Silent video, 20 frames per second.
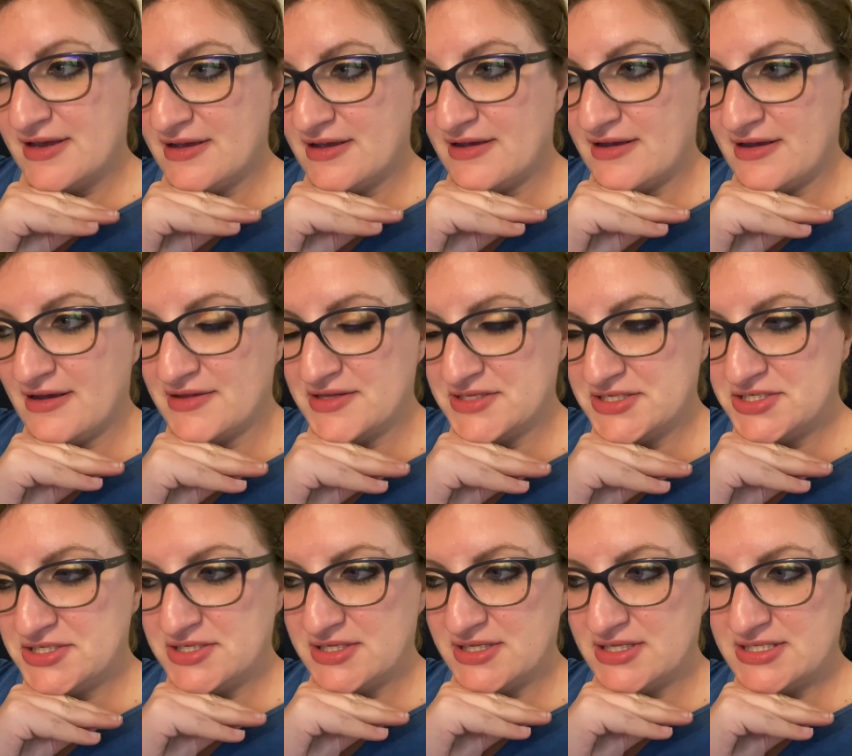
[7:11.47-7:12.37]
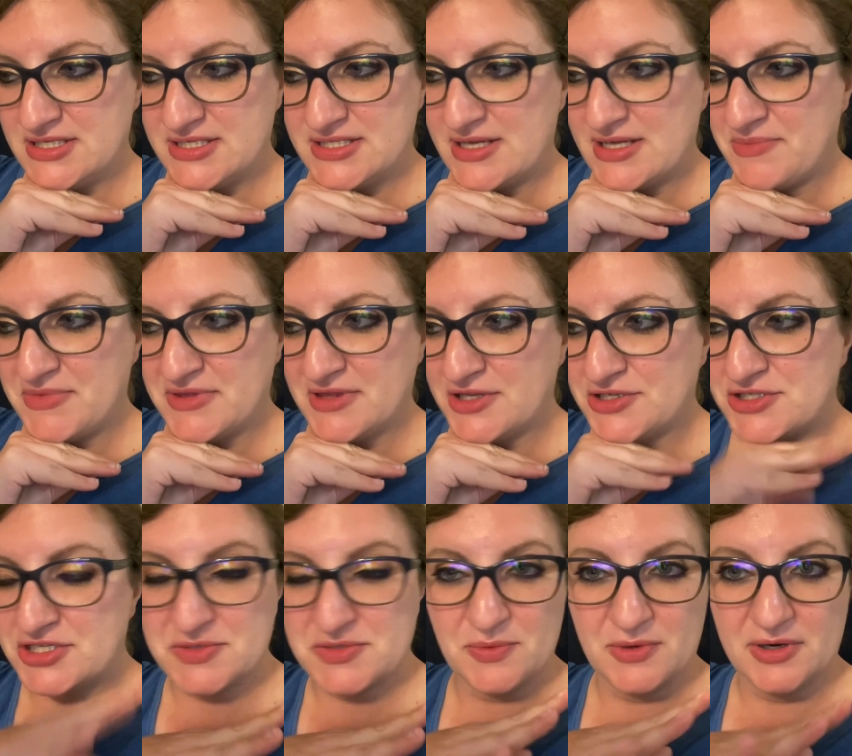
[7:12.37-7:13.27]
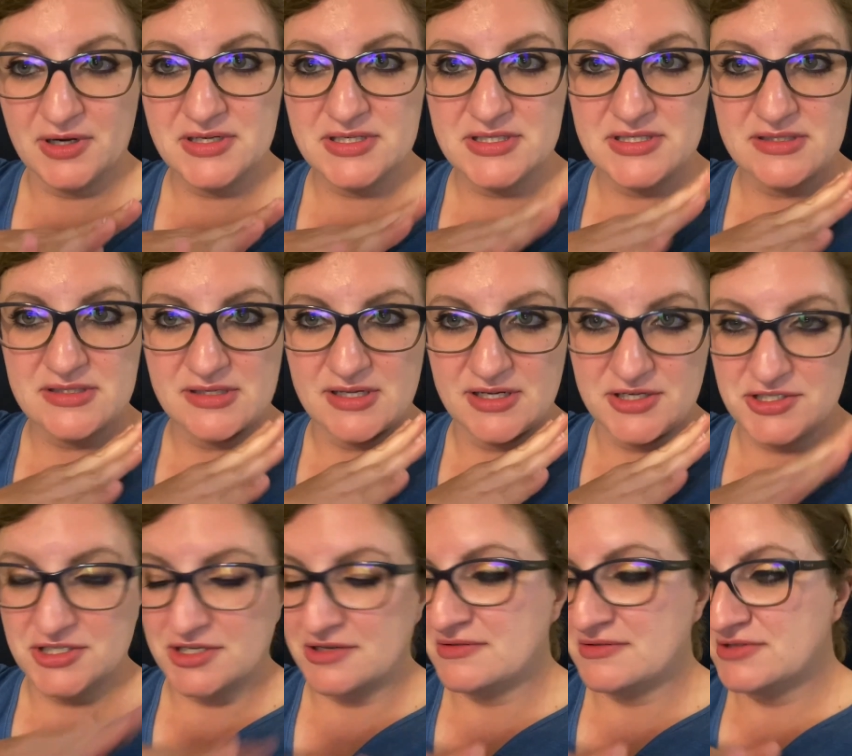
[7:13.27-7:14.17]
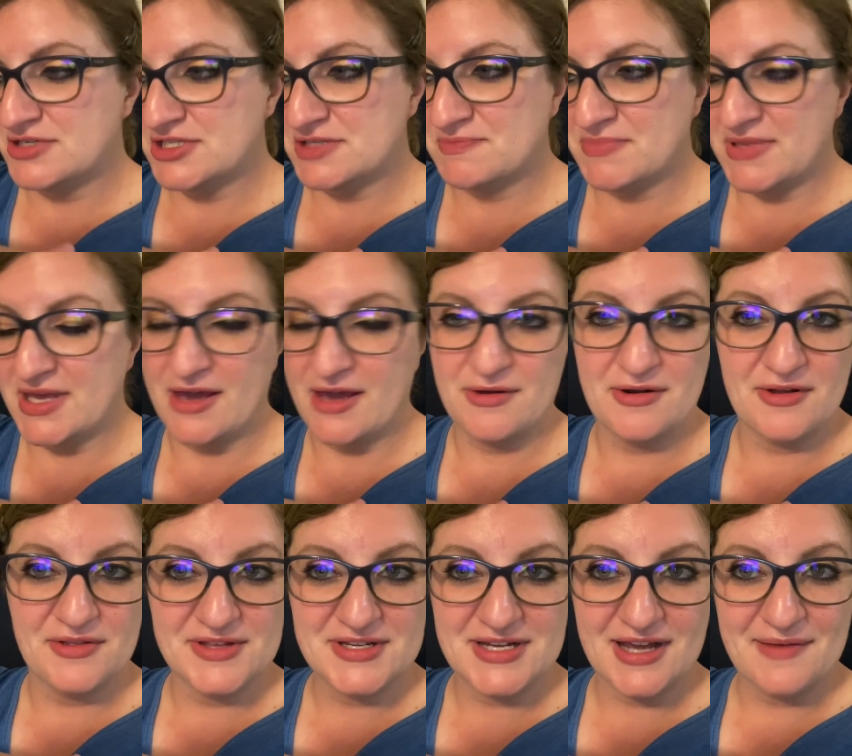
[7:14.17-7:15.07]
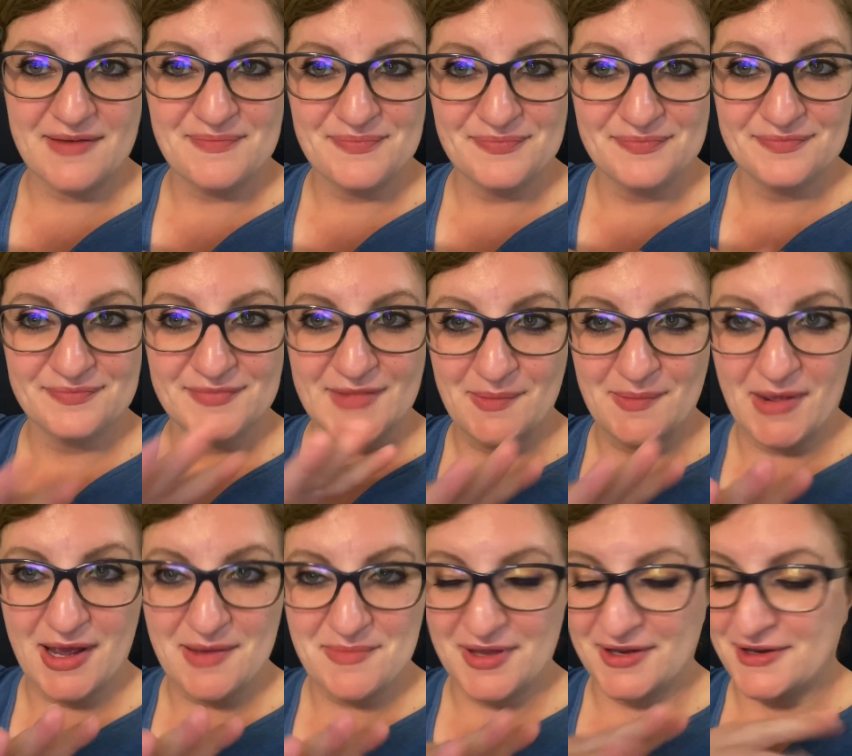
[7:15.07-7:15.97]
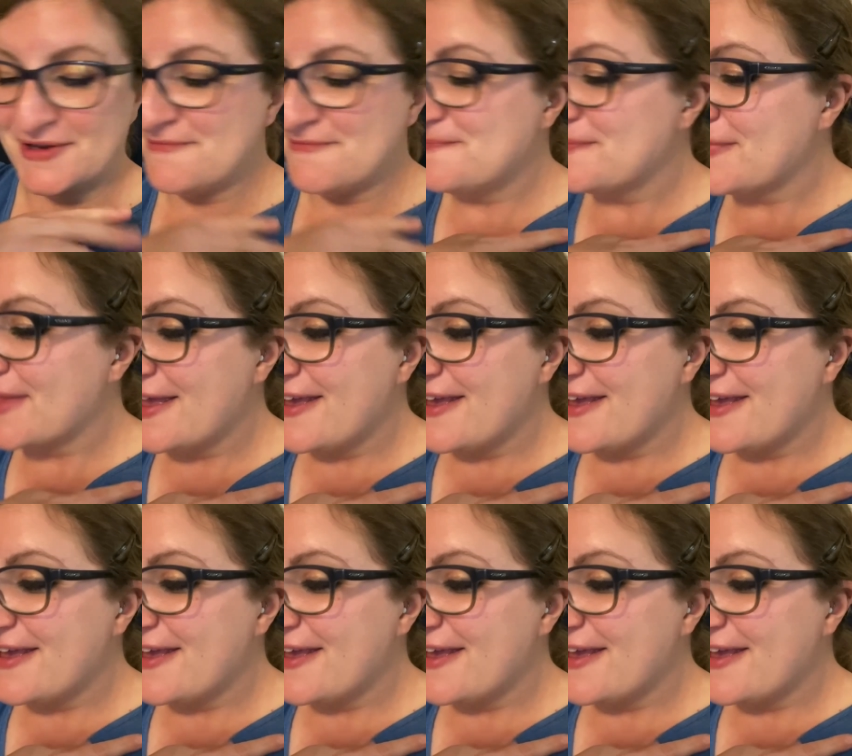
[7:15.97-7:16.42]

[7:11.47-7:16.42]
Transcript: Uh, this, this is something that just works. It should just be out all the time, in my opinion.